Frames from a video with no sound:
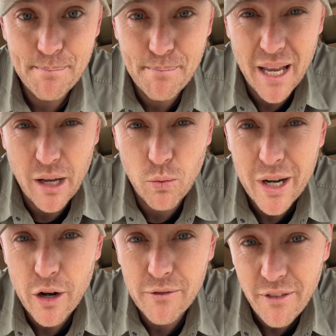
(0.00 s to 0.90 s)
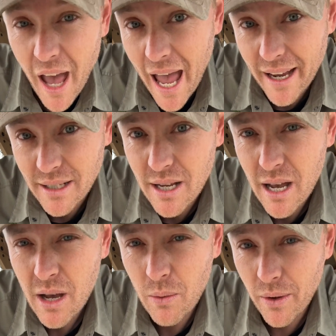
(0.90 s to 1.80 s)
Being rear-fanged,
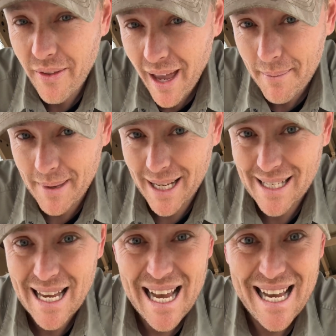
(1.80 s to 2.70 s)
what that means